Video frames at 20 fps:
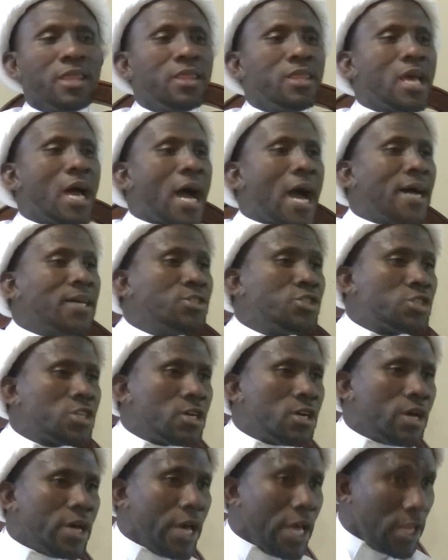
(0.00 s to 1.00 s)
The
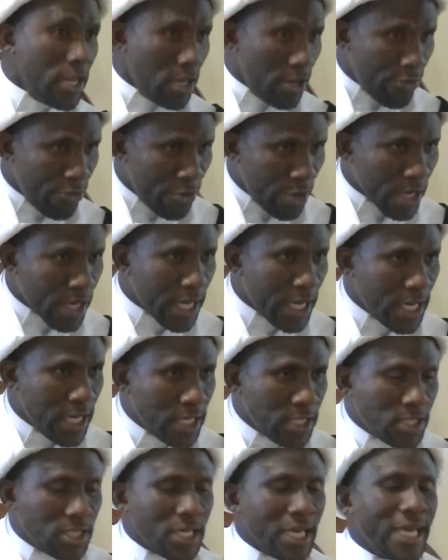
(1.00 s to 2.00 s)
answer in effect
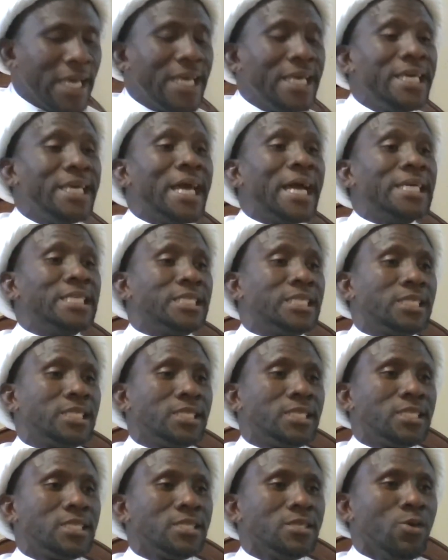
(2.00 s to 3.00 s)
is
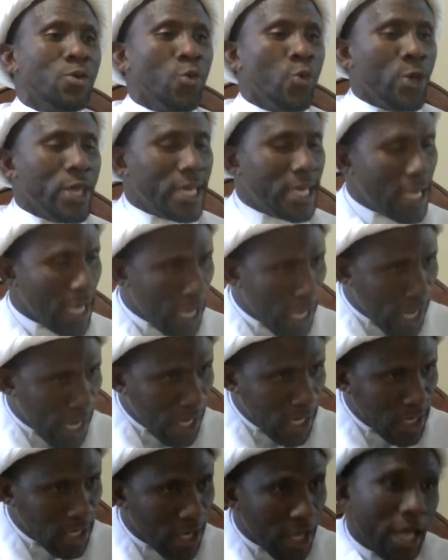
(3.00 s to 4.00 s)
yes, we
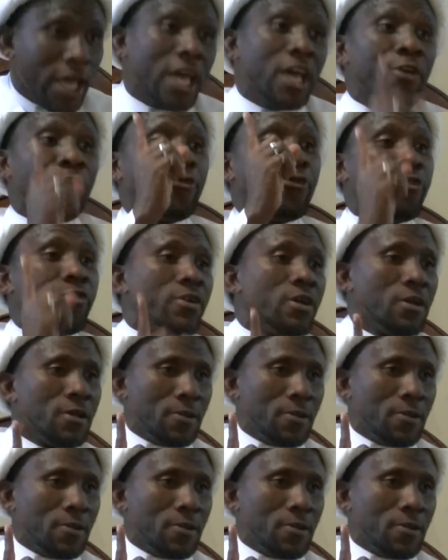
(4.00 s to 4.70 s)
can, if